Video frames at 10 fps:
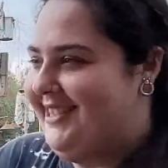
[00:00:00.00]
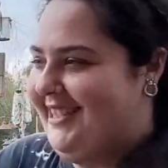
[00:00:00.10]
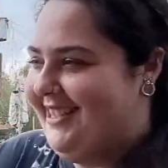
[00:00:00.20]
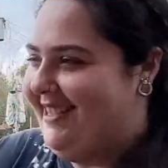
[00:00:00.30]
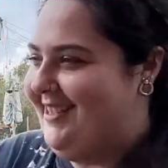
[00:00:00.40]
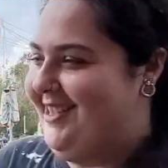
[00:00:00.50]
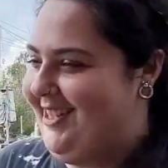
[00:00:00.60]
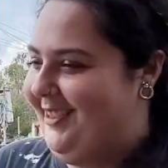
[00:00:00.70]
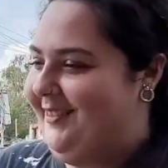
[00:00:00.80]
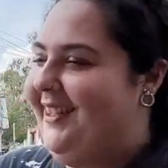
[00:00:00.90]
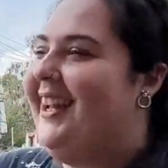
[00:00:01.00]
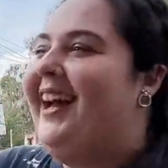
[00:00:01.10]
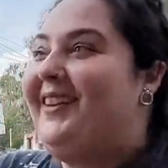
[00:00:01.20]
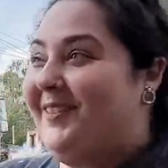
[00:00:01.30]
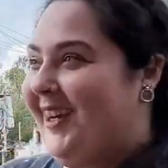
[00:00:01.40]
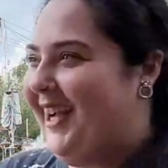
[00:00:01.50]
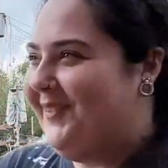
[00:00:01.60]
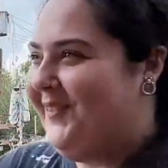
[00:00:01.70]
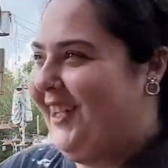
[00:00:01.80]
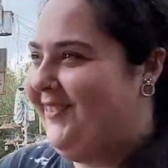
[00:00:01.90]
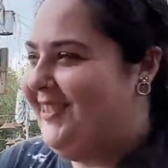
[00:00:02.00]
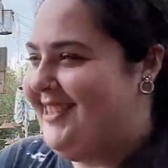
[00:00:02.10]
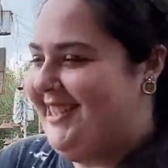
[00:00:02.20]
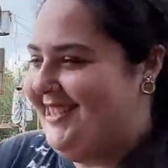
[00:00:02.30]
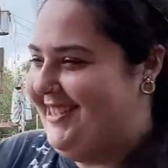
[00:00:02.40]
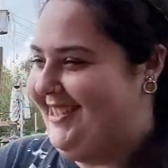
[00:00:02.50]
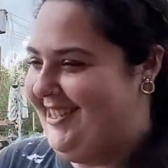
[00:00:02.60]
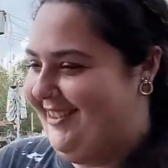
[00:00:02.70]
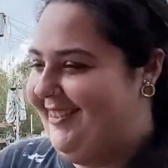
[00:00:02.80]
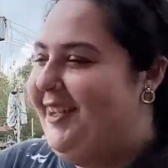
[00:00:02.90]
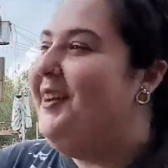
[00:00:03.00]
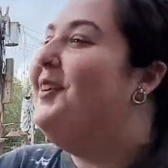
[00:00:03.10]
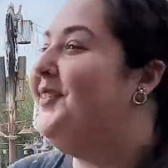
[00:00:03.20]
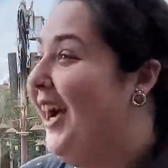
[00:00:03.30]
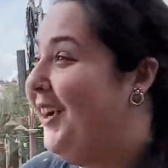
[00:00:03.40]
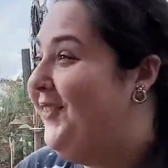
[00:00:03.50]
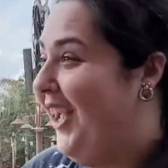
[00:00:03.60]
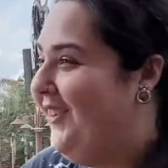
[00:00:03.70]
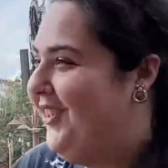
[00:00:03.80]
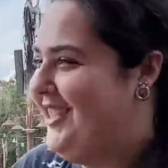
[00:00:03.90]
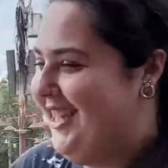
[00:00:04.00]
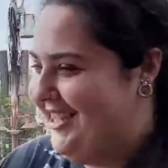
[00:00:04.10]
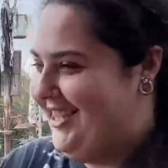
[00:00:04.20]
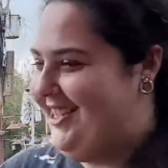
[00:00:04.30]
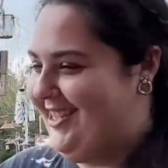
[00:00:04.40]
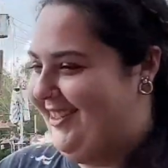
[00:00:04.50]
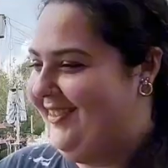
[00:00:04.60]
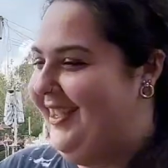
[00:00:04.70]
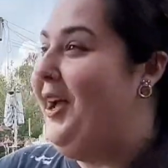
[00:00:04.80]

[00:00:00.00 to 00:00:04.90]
scissors, shoot. Rock, paper, scissors, shoot. Rock, paper, scissors, shoot.